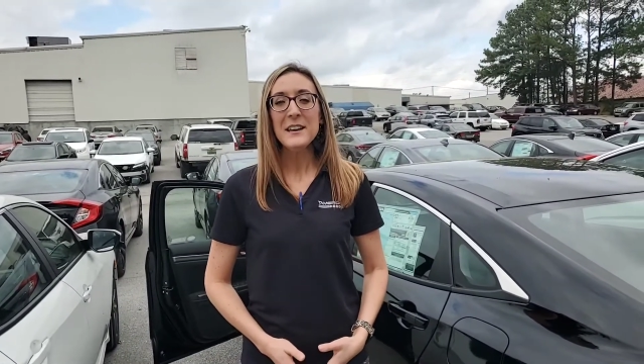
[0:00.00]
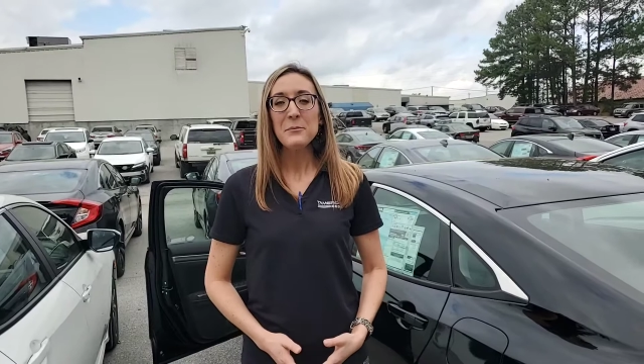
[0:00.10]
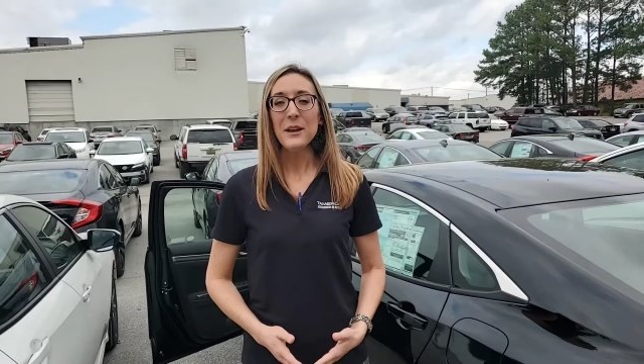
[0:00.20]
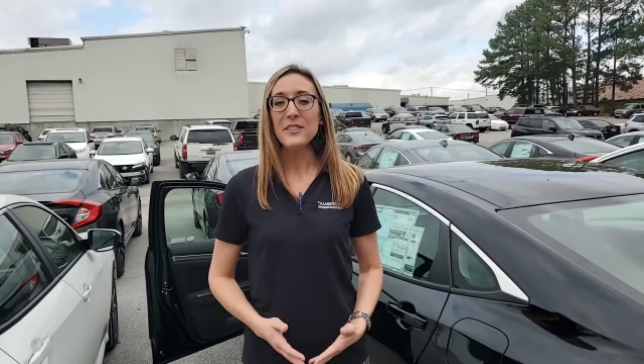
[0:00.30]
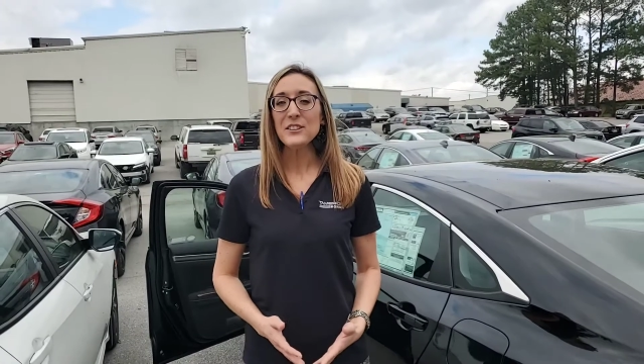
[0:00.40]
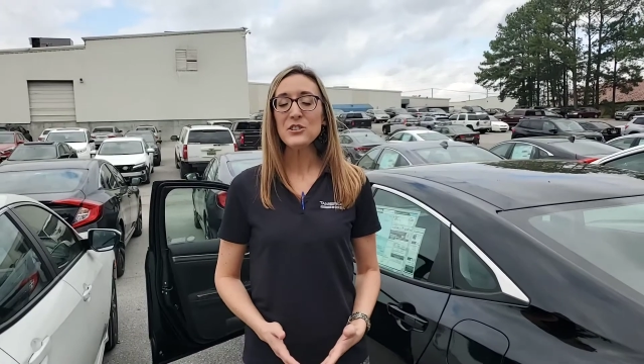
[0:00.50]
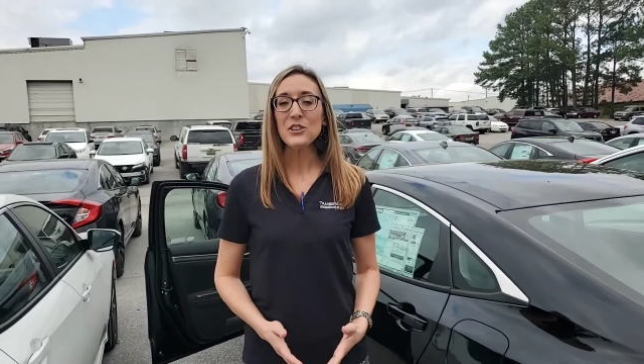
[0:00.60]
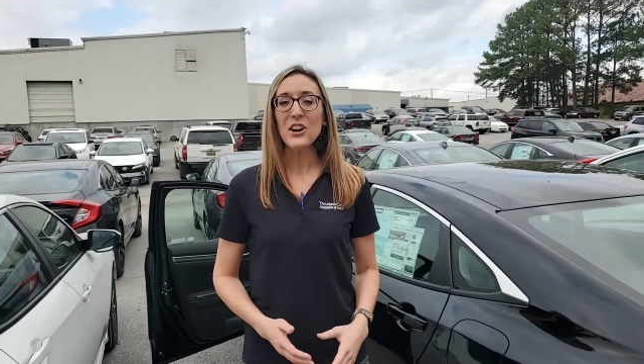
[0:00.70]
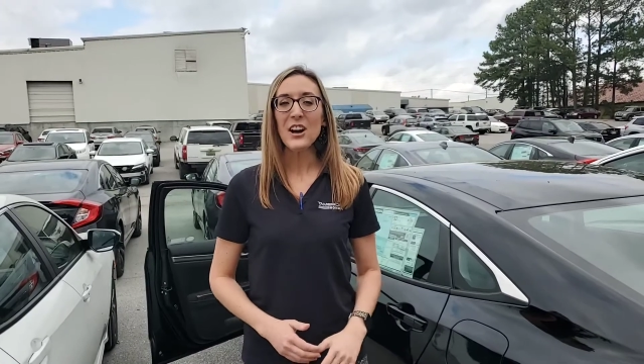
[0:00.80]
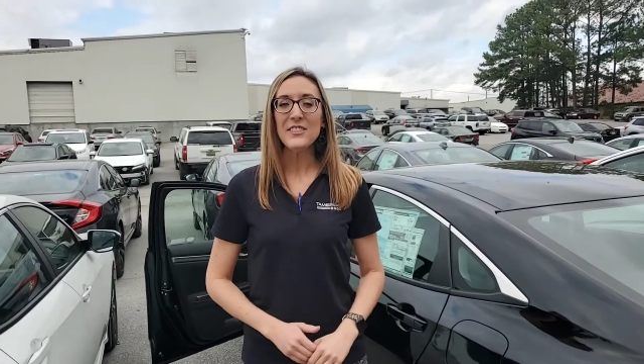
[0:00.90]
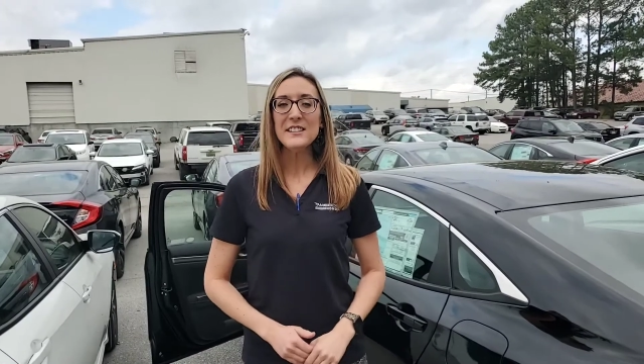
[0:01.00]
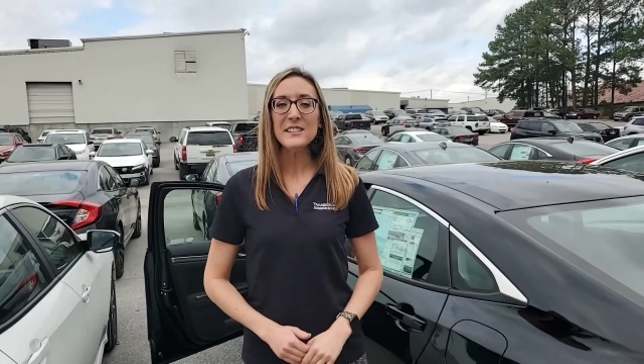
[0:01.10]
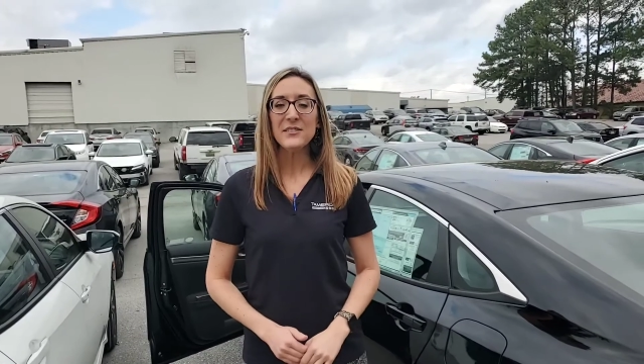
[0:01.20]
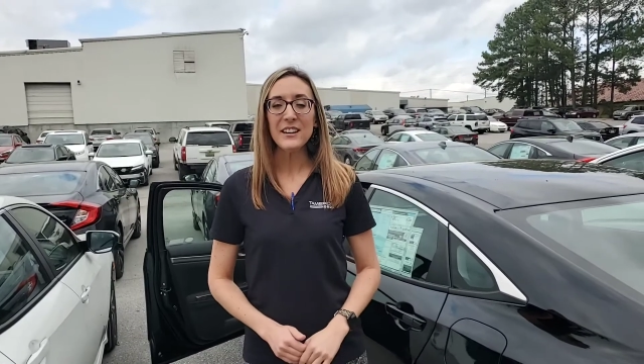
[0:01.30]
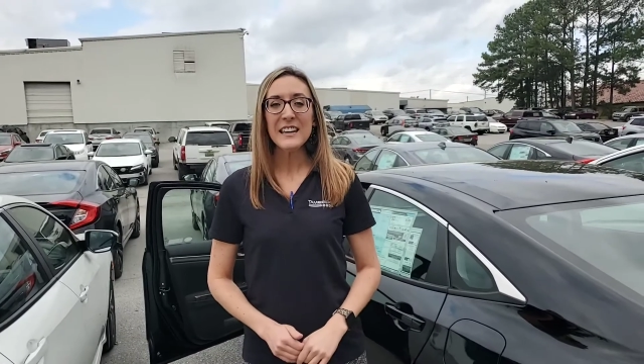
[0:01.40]
But this year on the
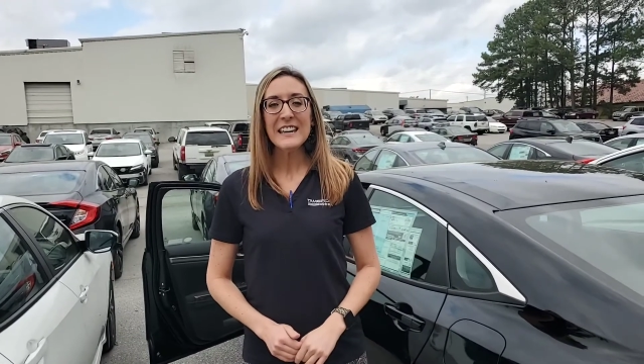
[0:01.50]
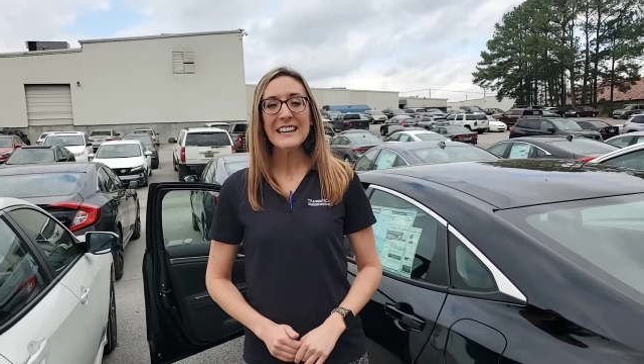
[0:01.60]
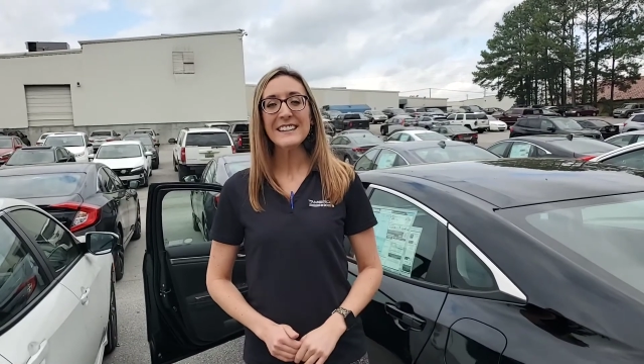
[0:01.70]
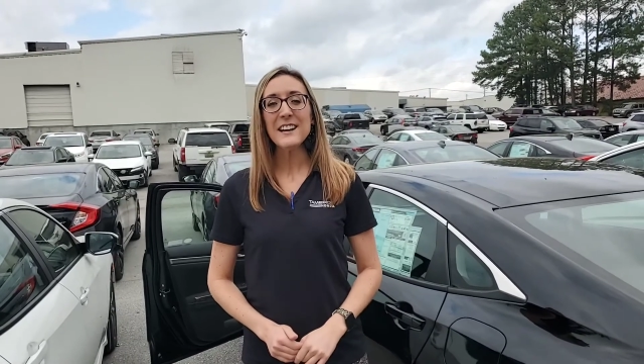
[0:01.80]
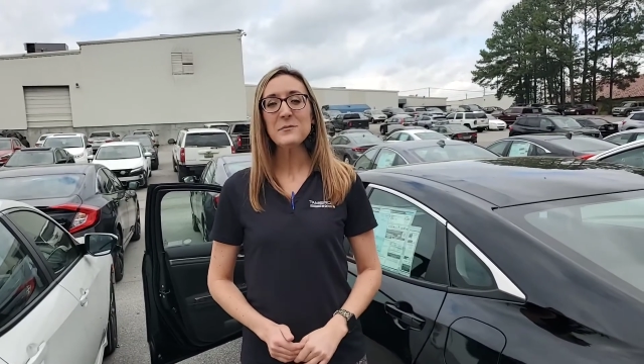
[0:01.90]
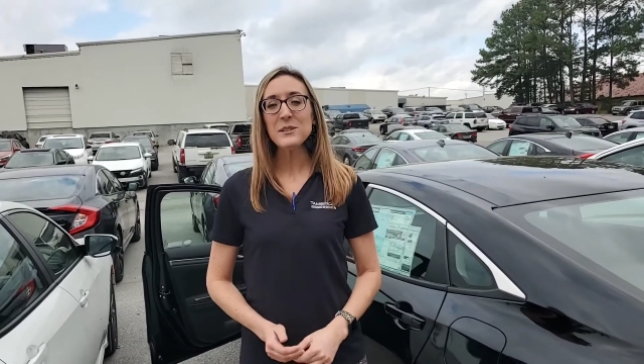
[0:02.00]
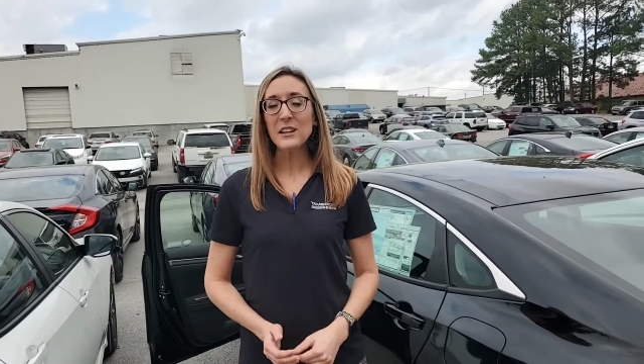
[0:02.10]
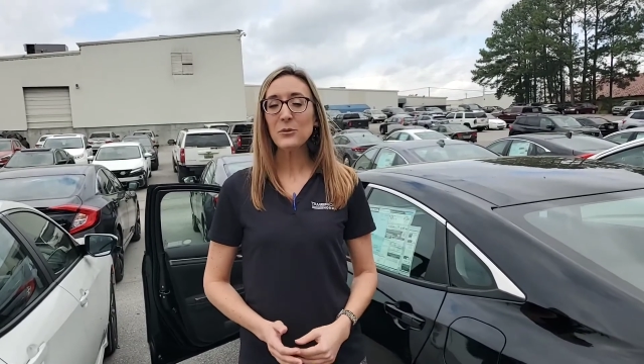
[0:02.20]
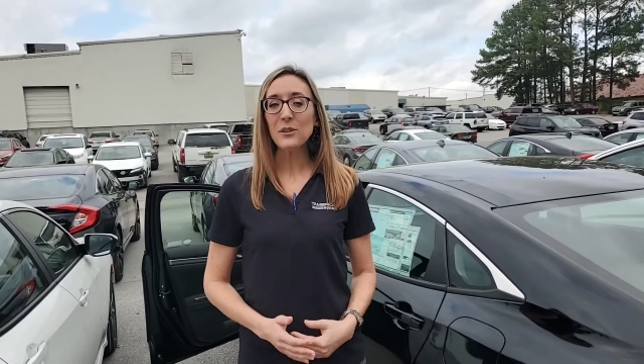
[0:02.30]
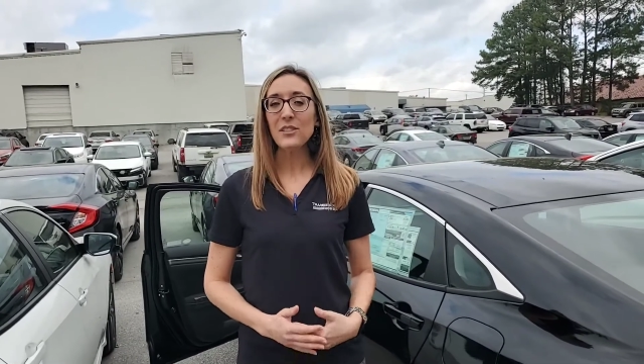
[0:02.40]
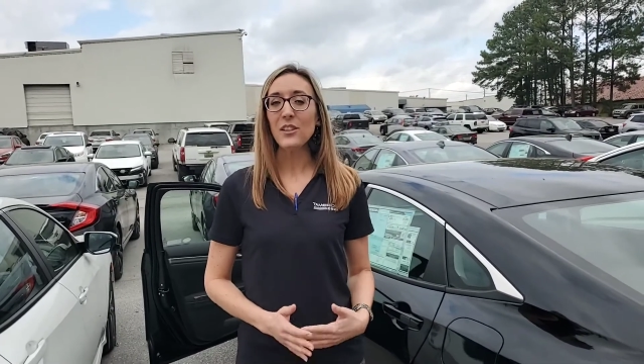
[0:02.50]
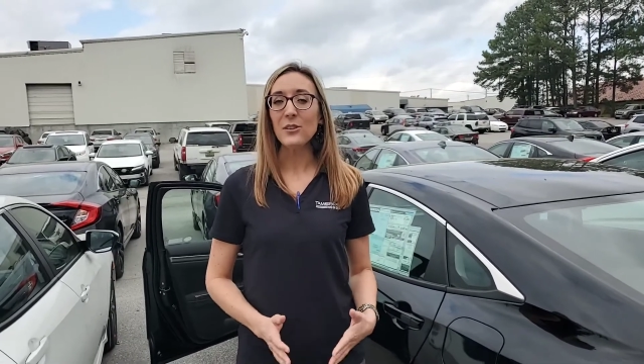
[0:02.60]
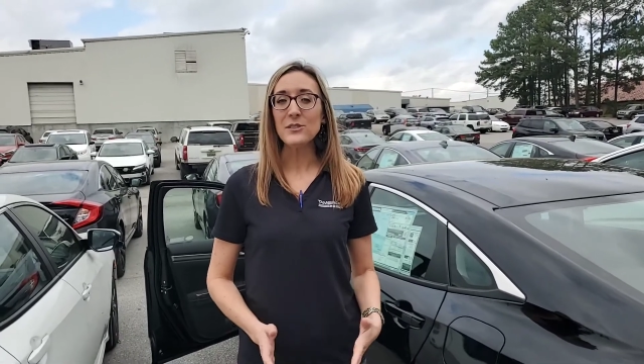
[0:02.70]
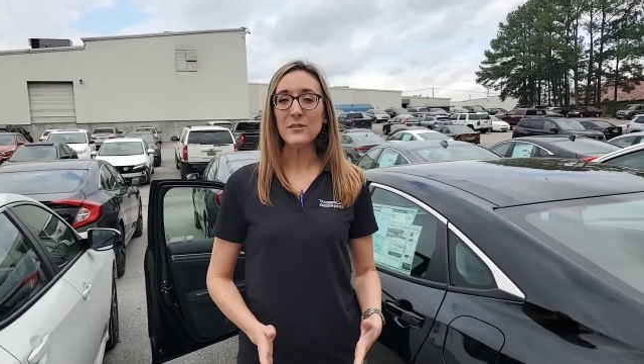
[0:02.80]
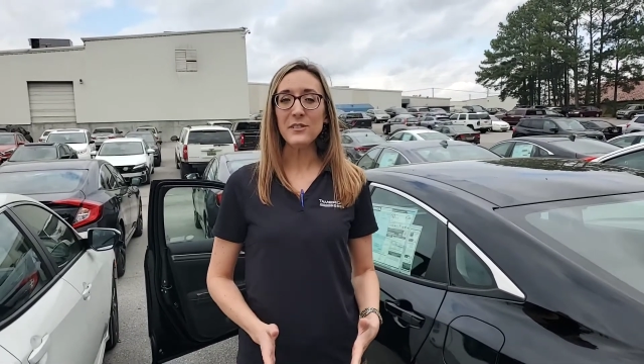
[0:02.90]
Civic, it comes standard with
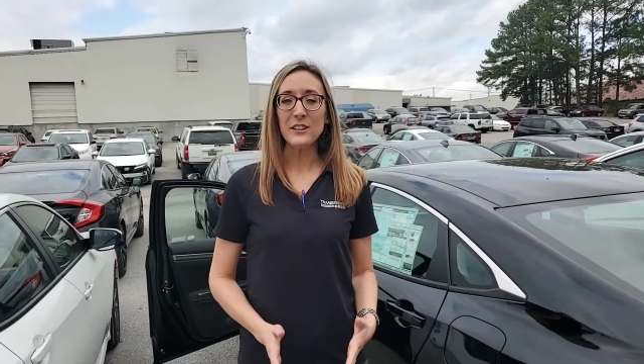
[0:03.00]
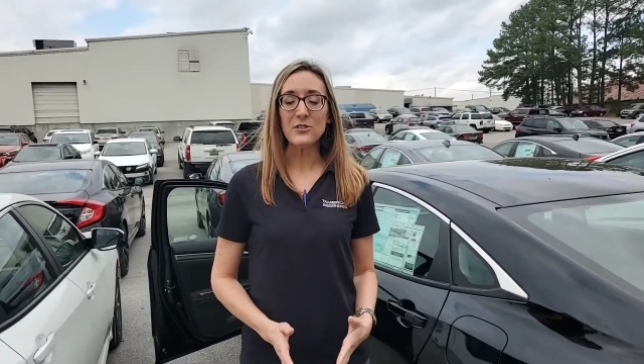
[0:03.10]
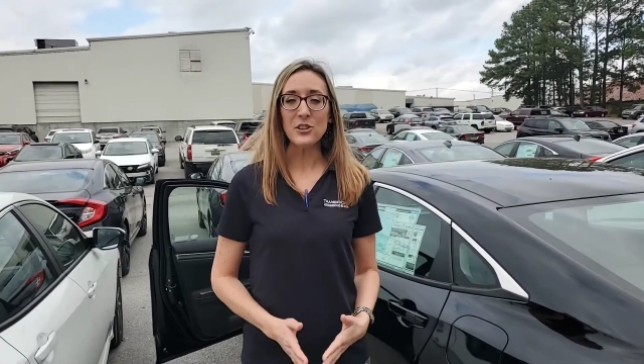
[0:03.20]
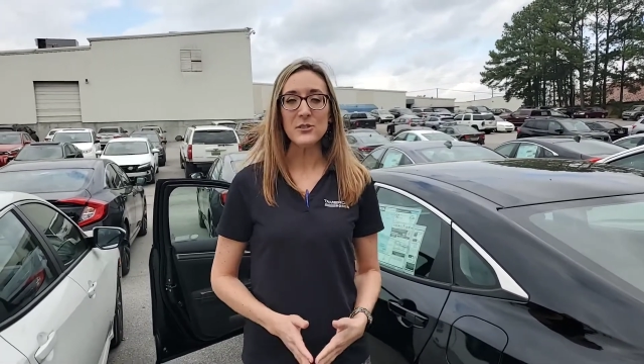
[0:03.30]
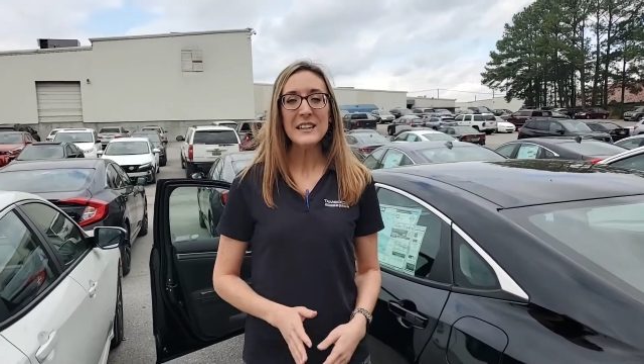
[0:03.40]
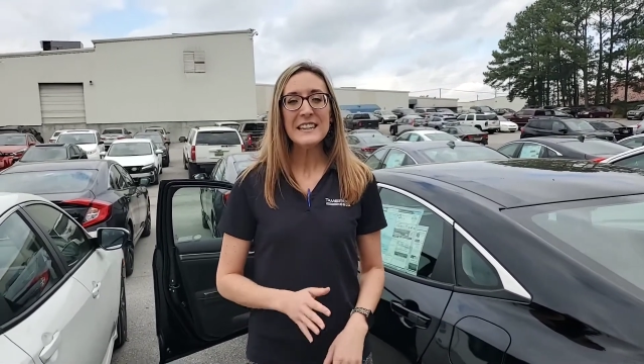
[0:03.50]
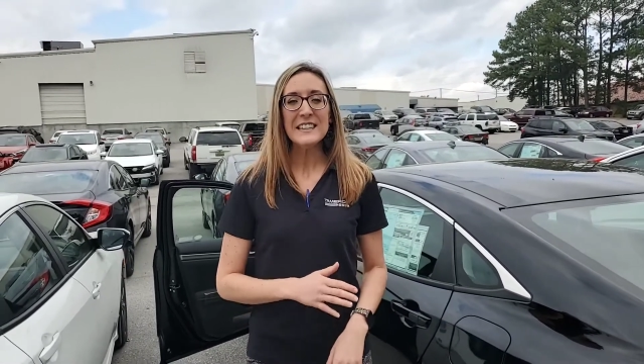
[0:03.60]
loads of features.